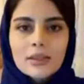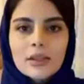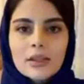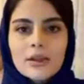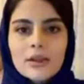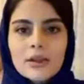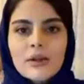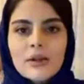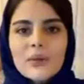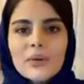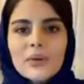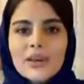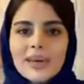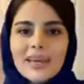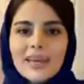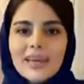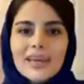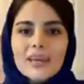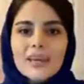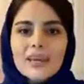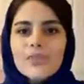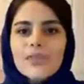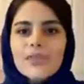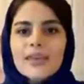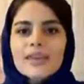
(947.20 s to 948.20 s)
Okay,
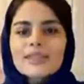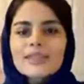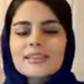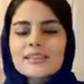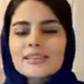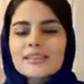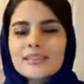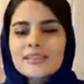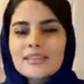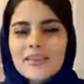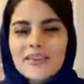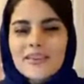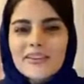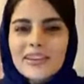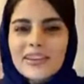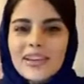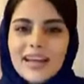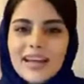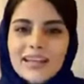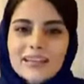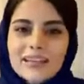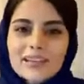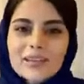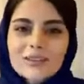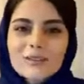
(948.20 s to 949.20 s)
thanks dear
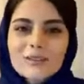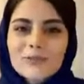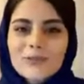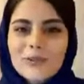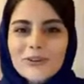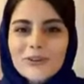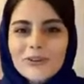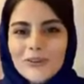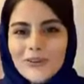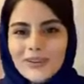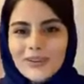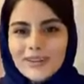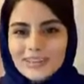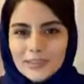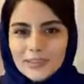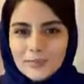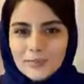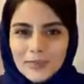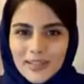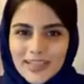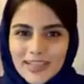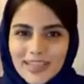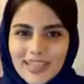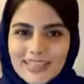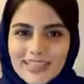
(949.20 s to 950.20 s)
Daniel for your
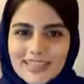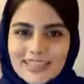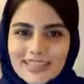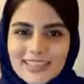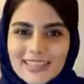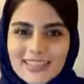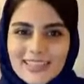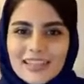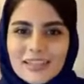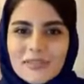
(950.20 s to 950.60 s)
explanation.